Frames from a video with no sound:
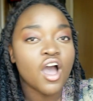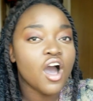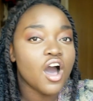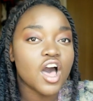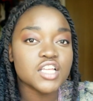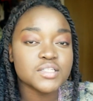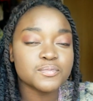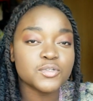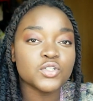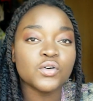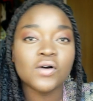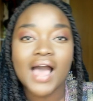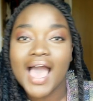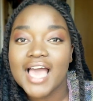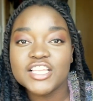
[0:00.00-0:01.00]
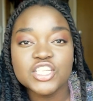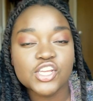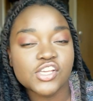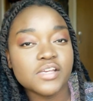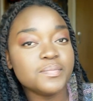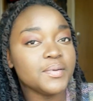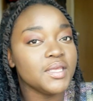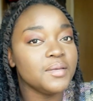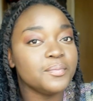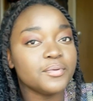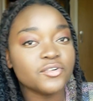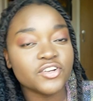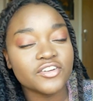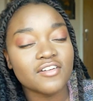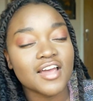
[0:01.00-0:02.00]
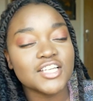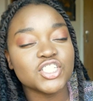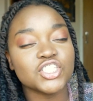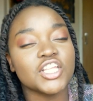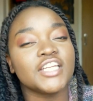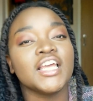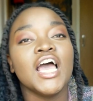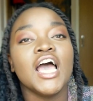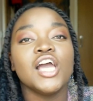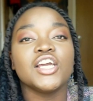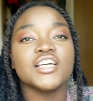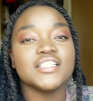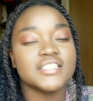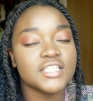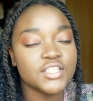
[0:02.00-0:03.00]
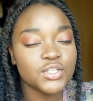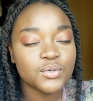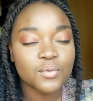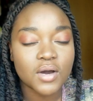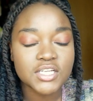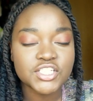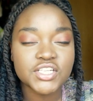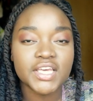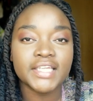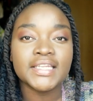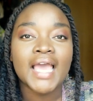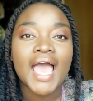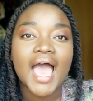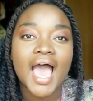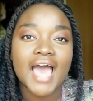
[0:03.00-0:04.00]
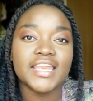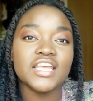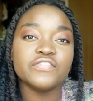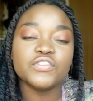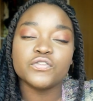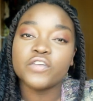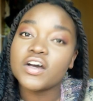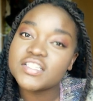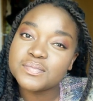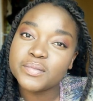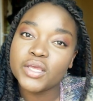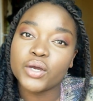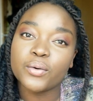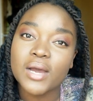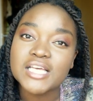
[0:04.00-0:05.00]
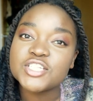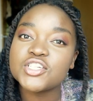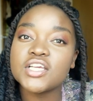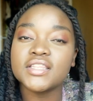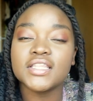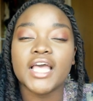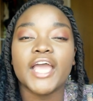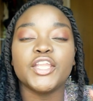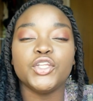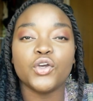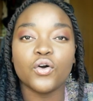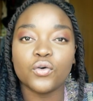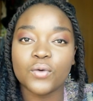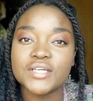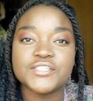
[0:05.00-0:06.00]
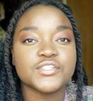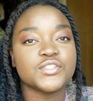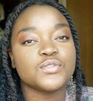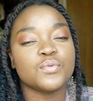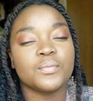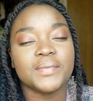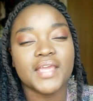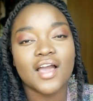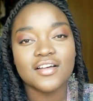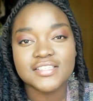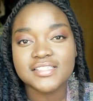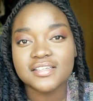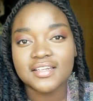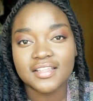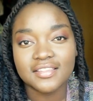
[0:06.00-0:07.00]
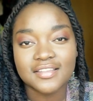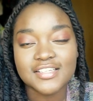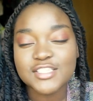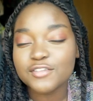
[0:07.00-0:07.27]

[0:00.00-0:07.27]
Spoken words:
hospital and GP pre-reg, then continue watching, and if you've asked me a question, then your questions will be answered in this